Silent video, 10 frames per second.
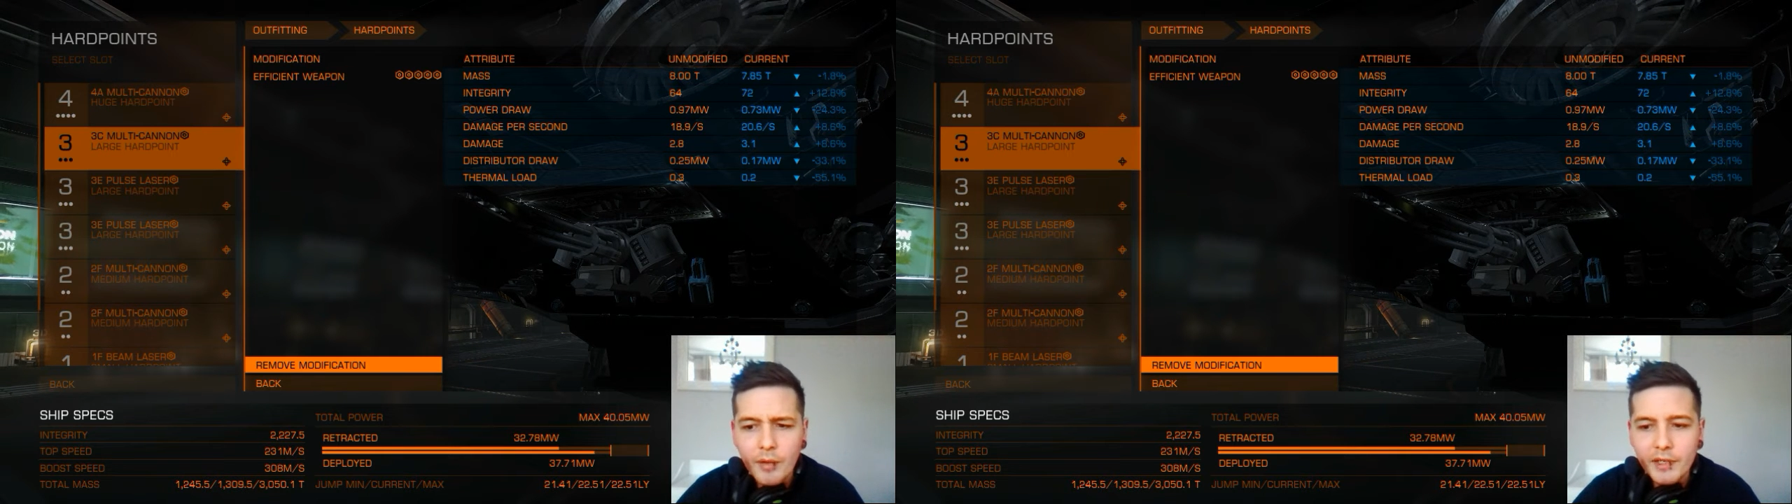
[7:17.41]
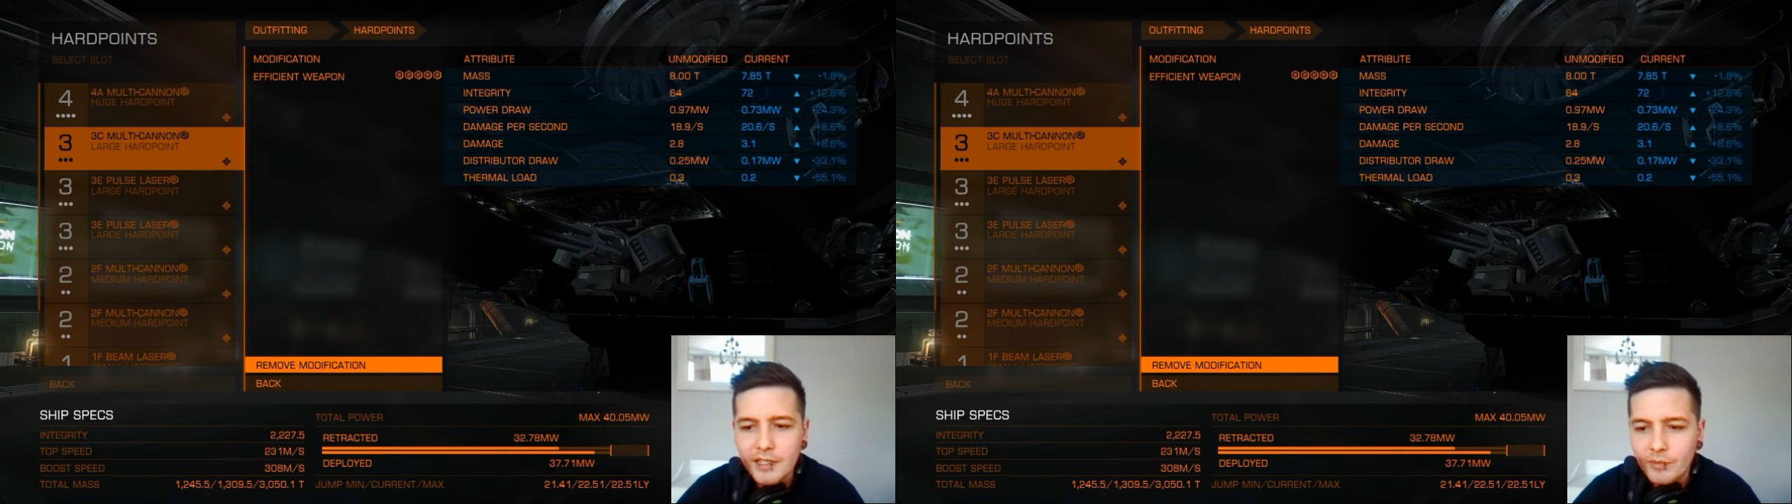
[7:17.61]

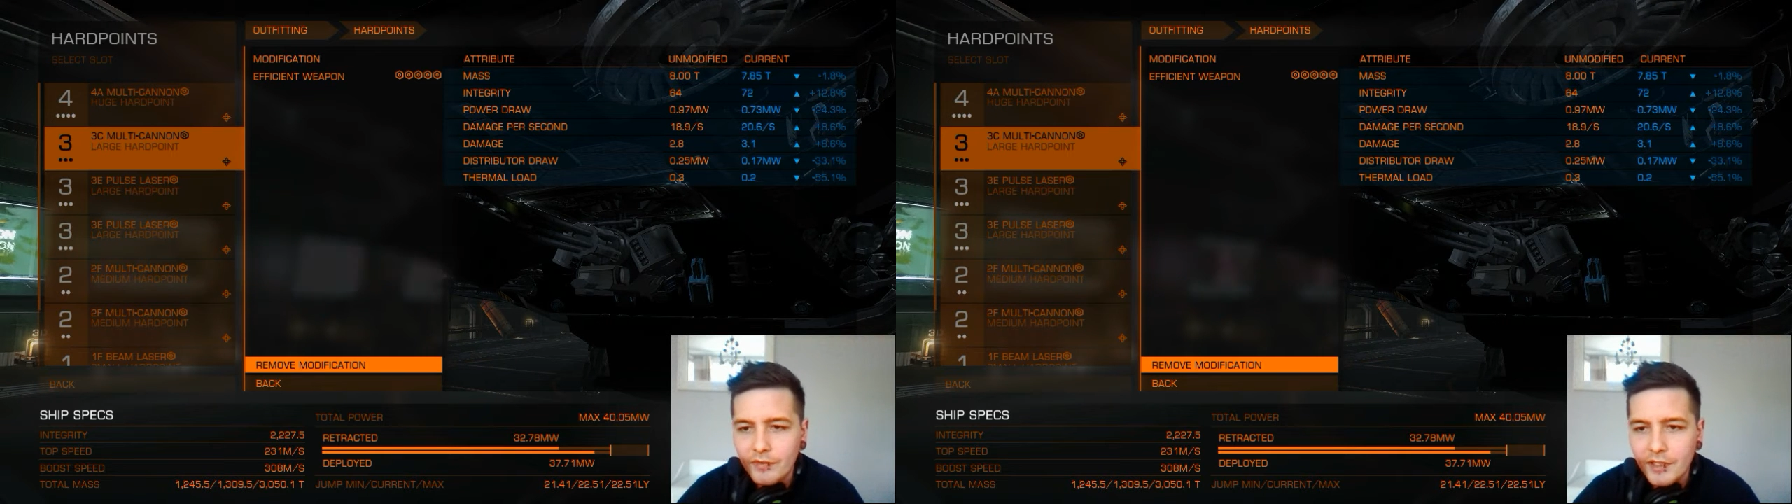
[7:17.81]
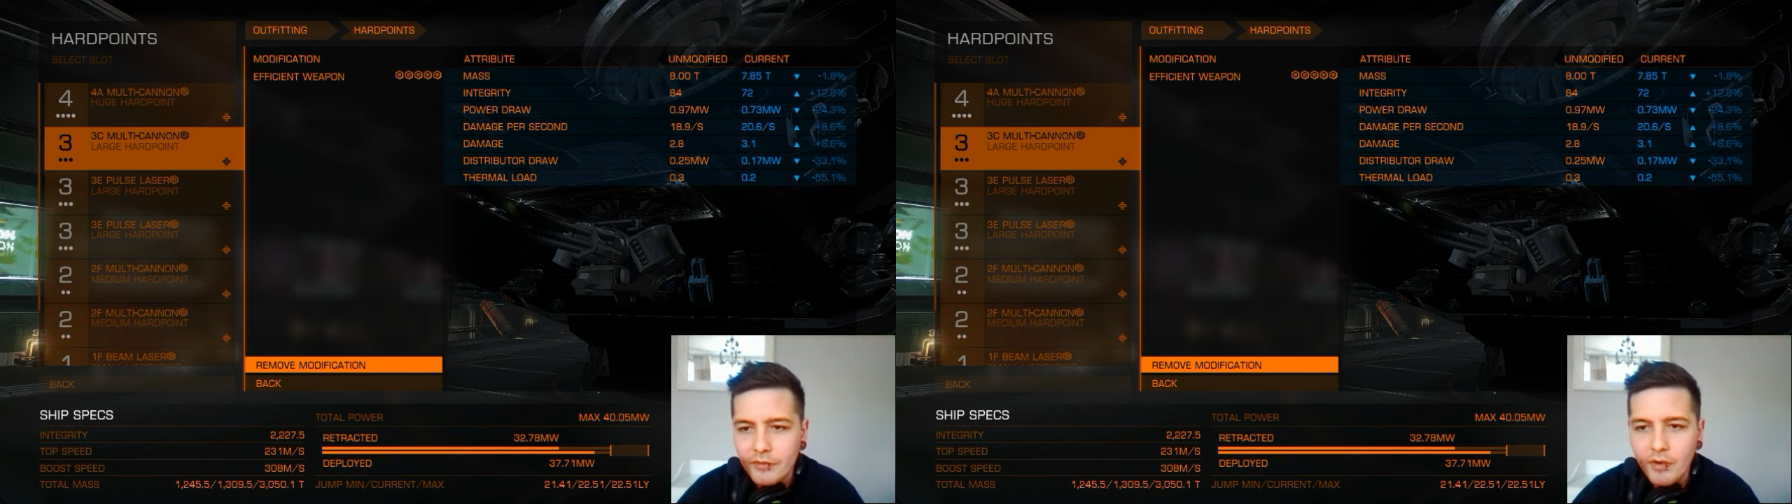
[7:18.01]
pleased with
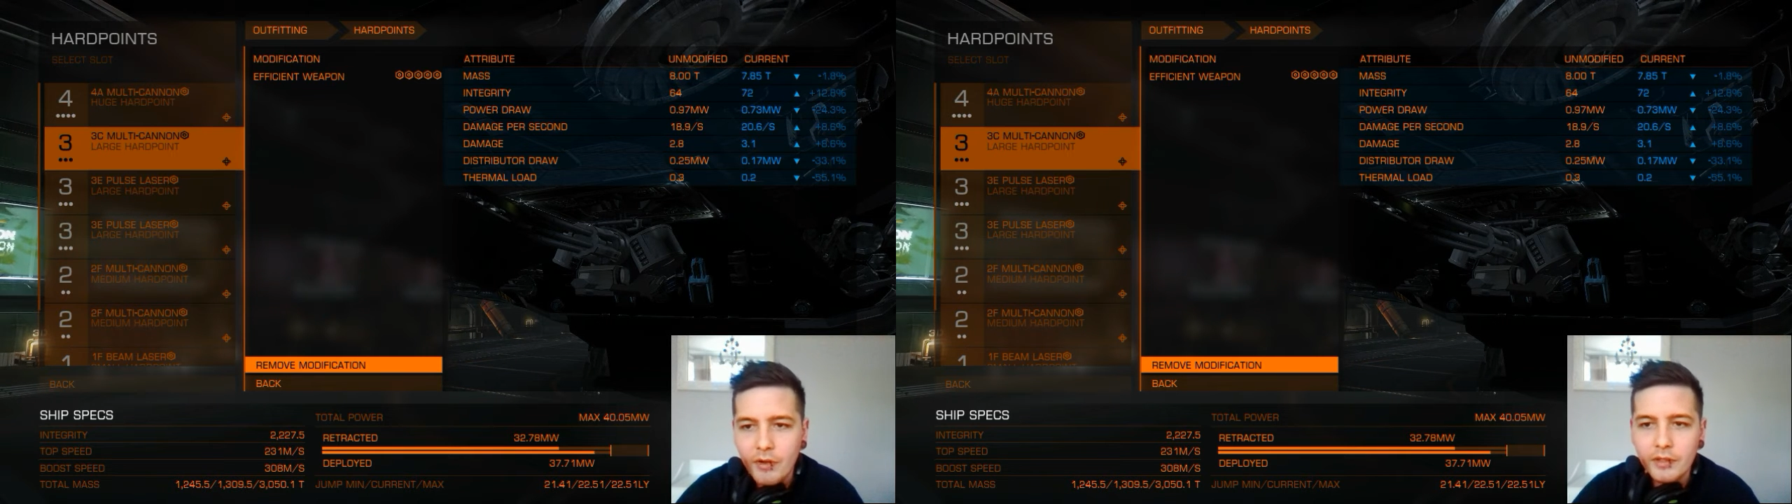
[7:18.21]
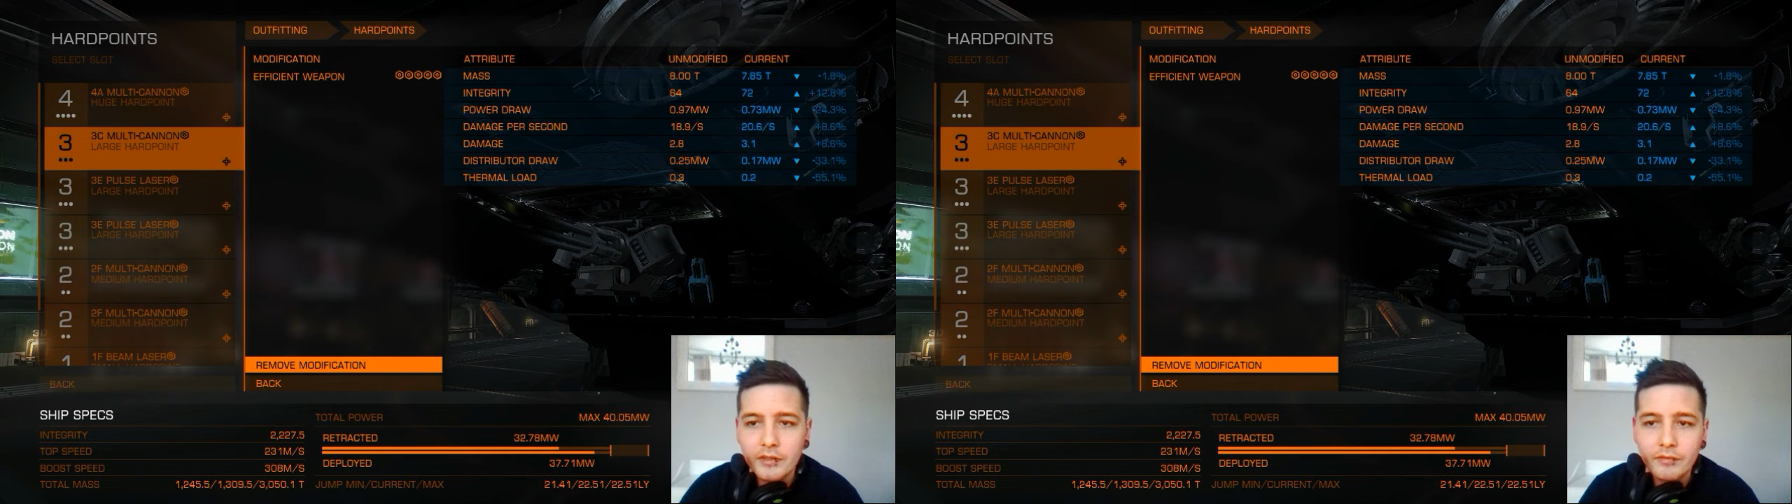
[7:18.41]
this
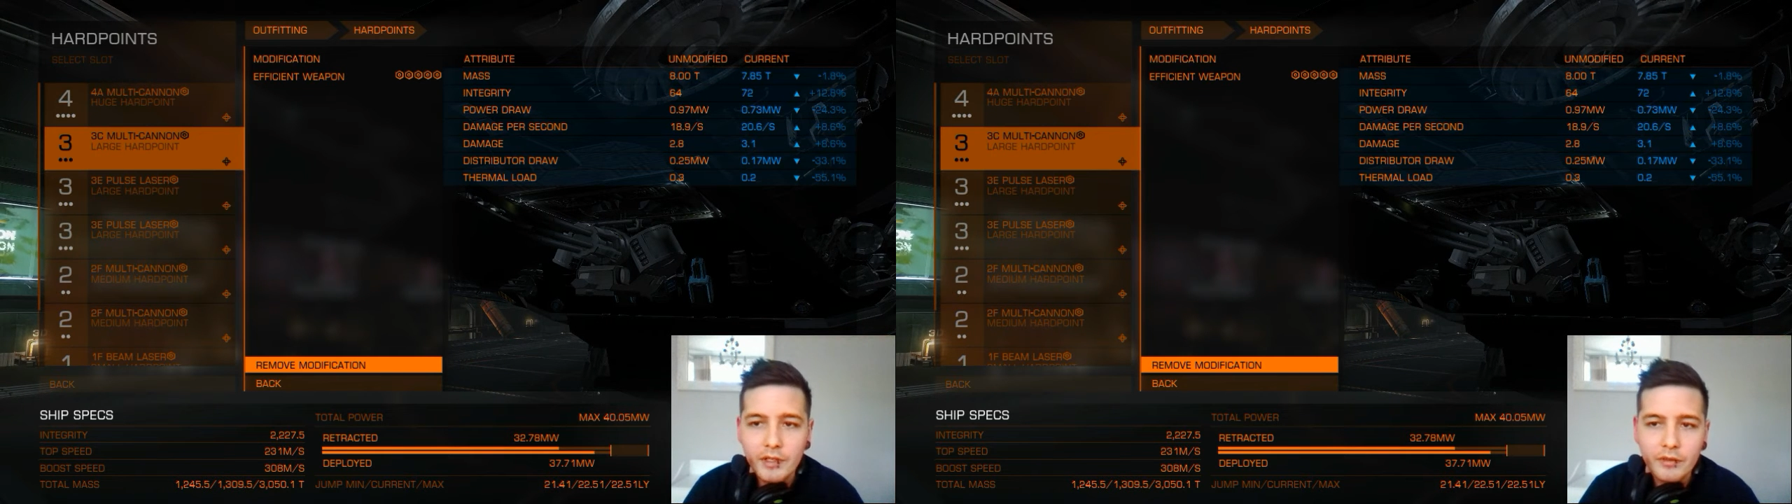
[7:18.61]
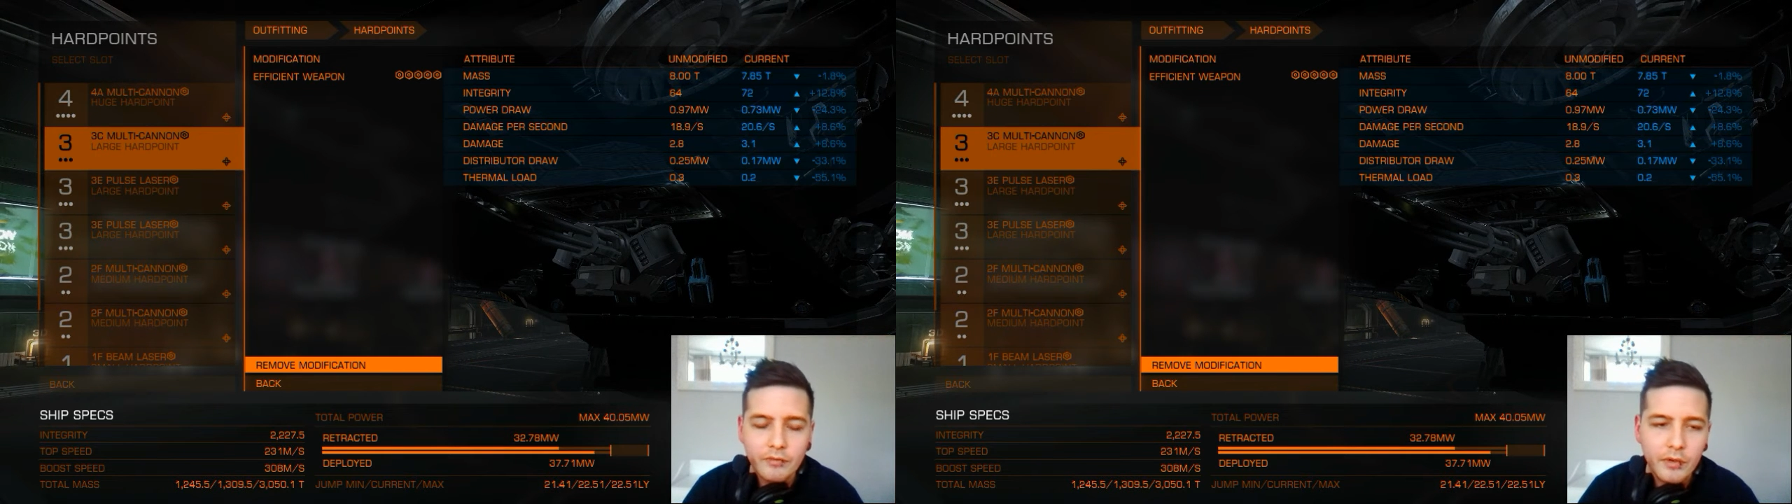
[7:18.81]
roll. It's a
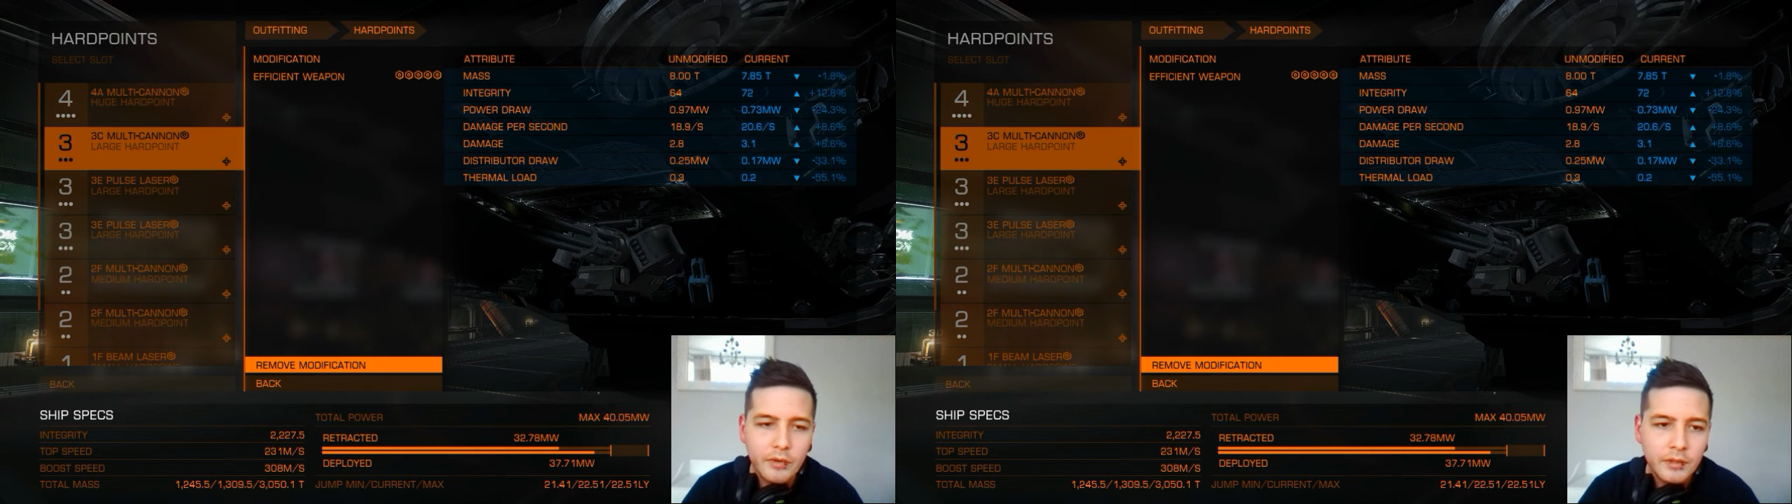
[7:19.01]
really good roll.